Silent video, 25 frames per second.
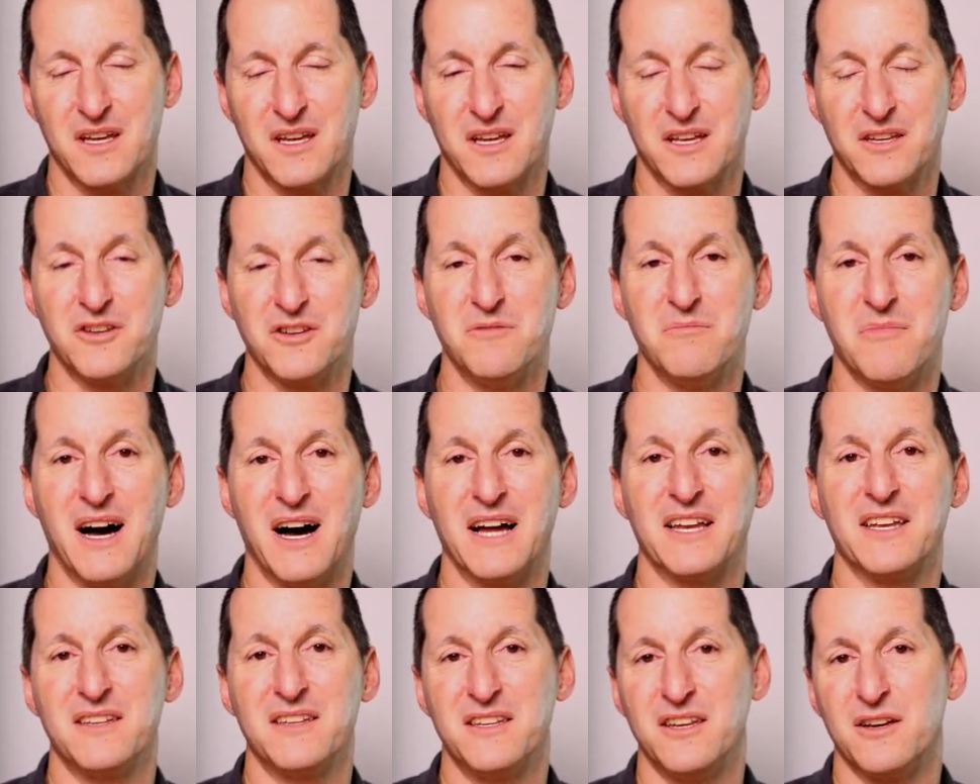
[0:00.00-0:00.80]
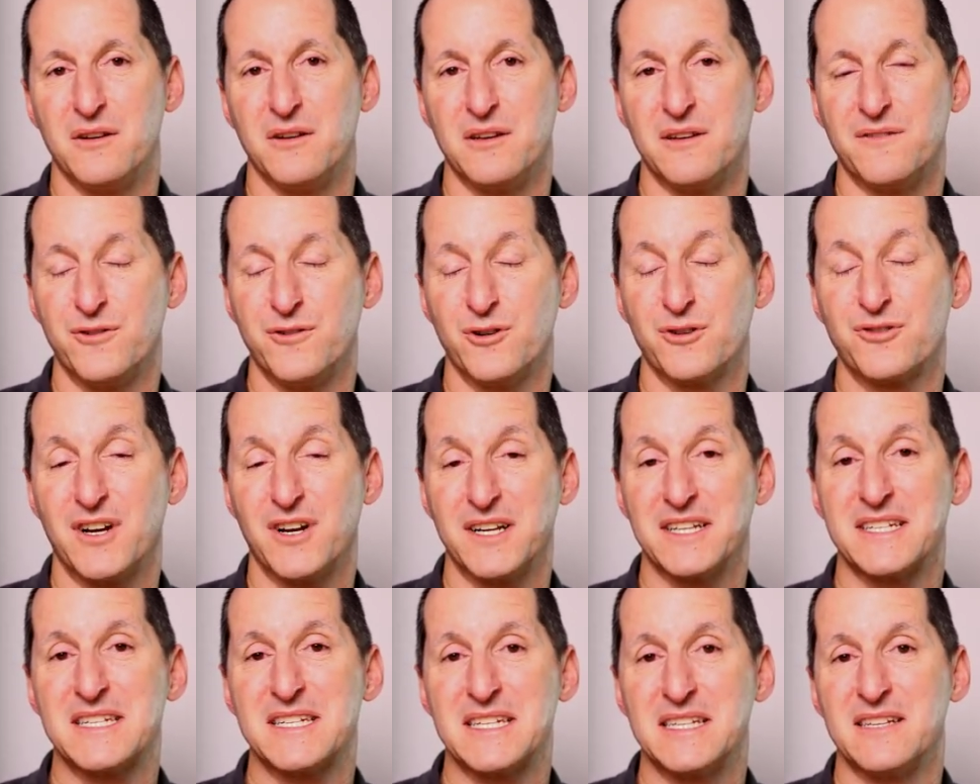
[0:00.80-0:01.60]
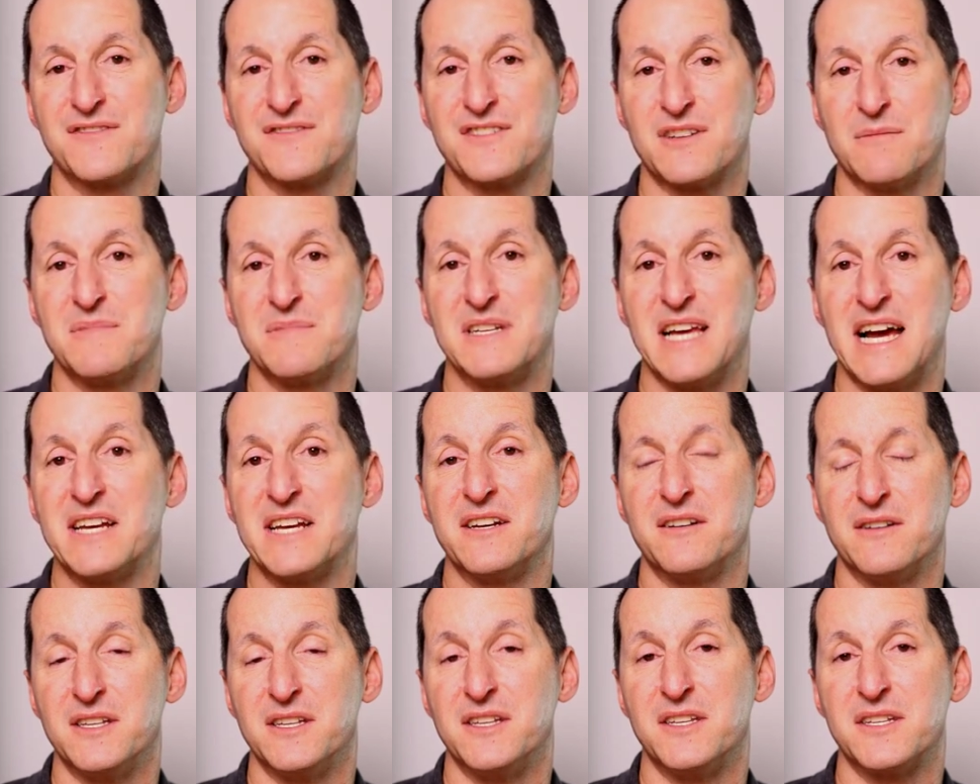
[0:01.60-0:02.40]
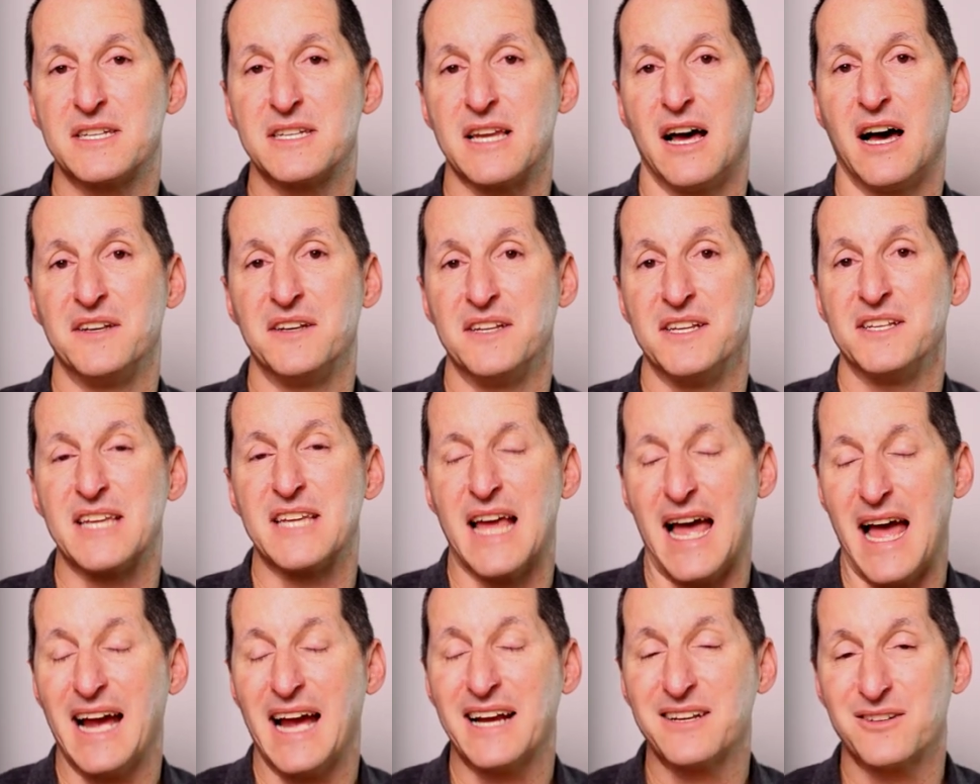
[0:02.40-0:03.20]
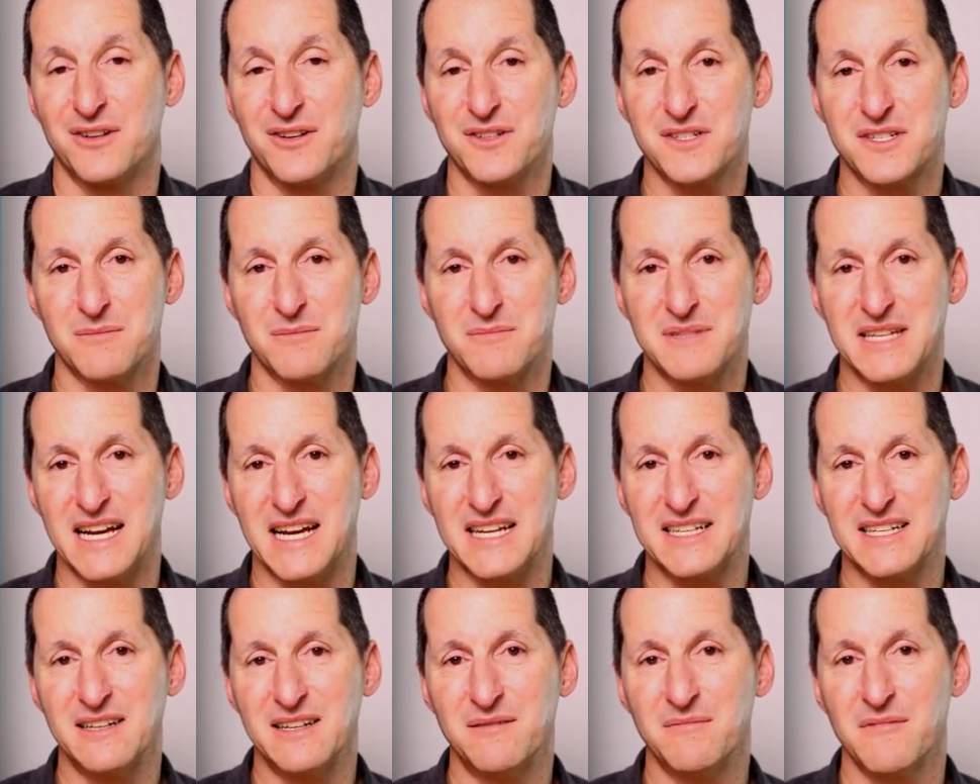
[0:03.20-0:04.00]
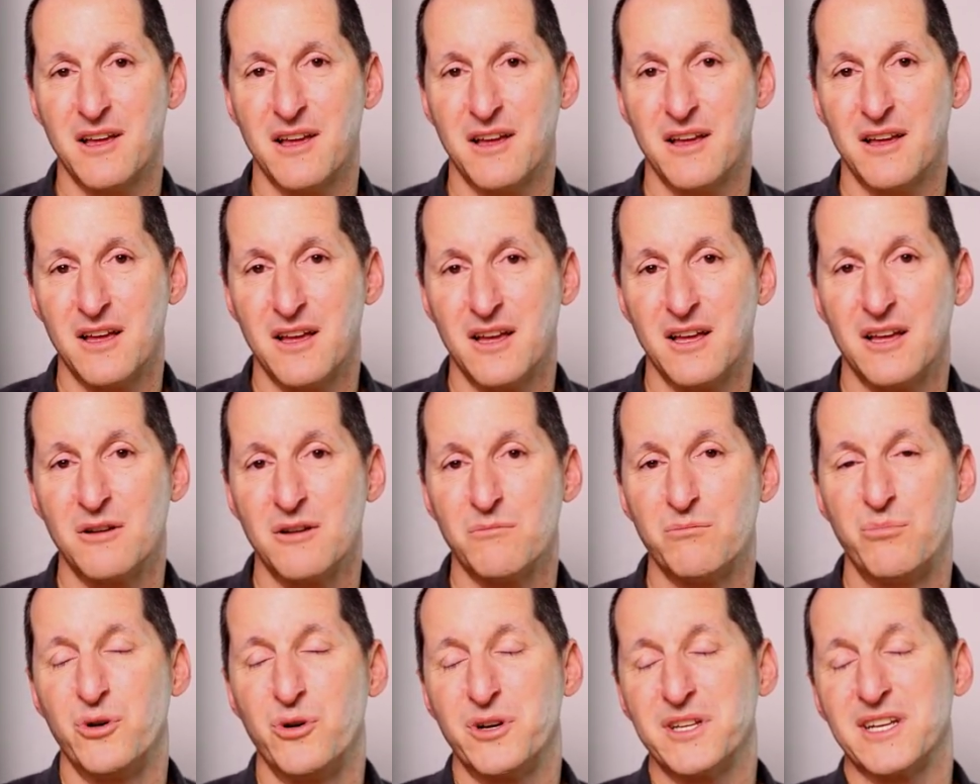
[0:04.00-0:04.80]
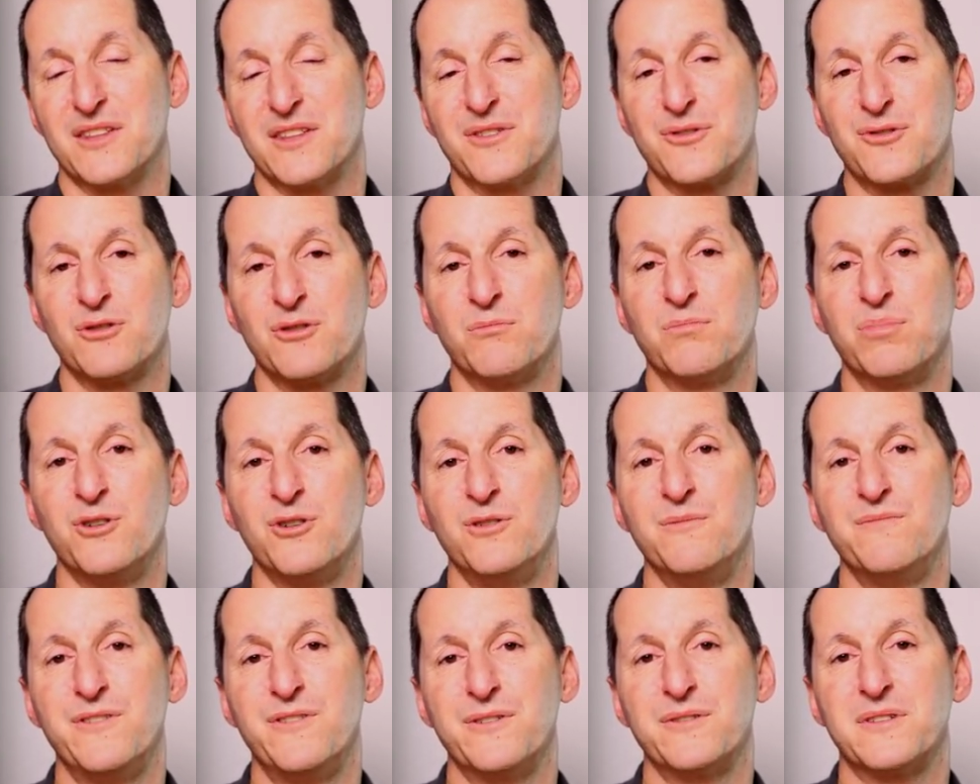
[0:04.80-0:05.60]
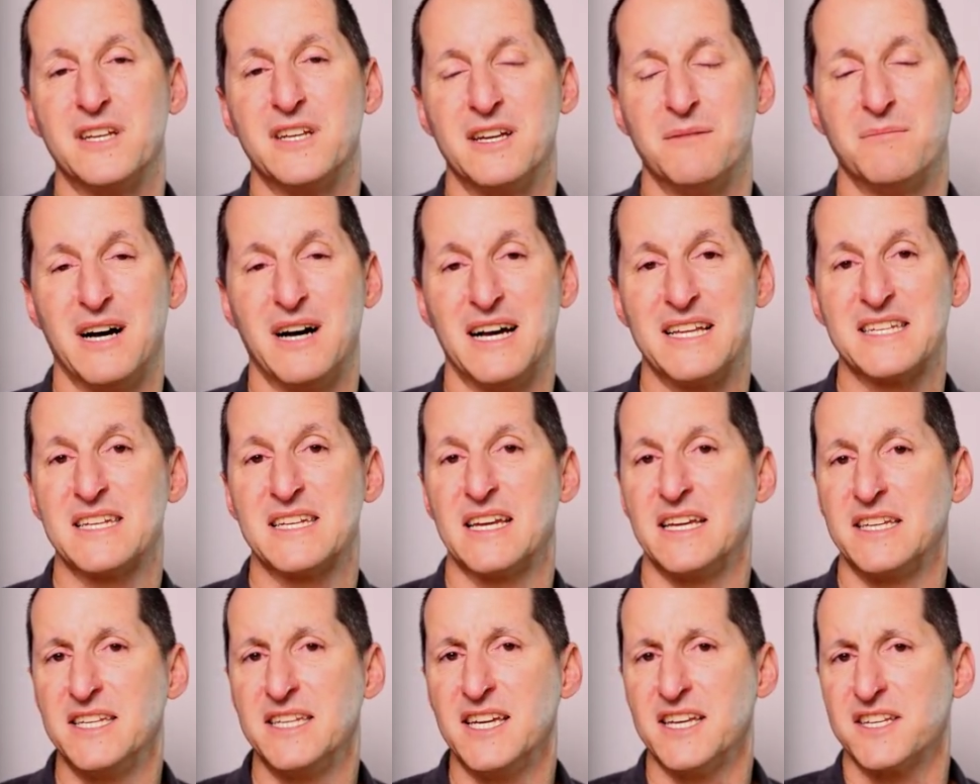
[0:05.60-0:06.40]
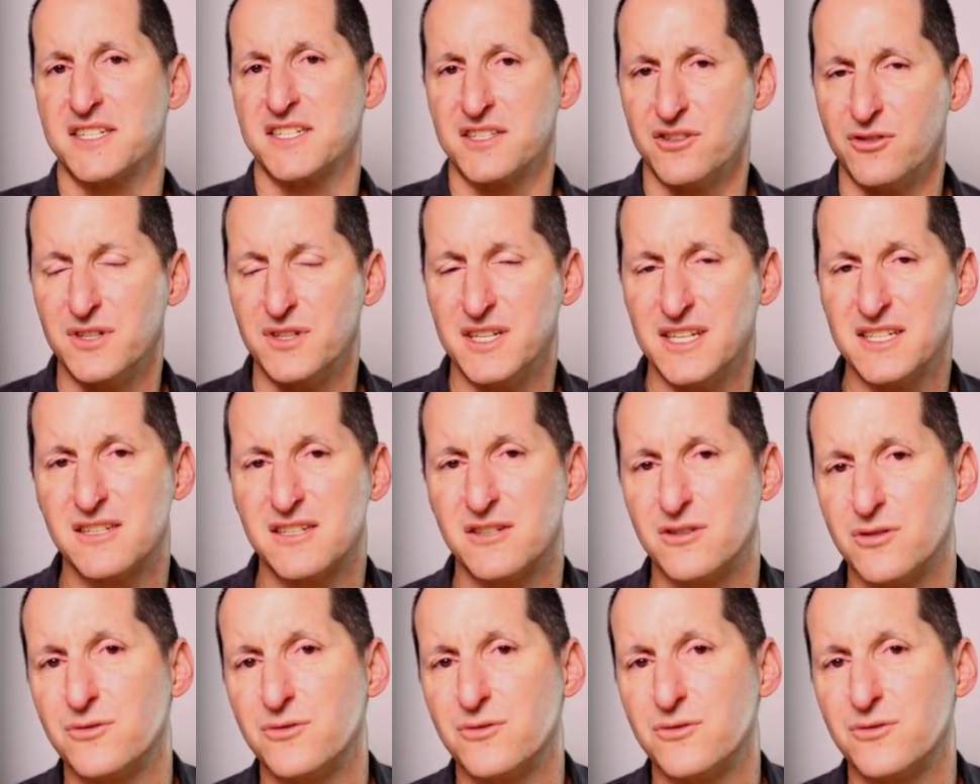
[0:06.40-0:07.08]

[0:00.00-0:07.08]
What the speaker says: You might, if you're trying to see if some data is, I need to act on some data, putting it through a bloom filter, it might say, yes, you need to do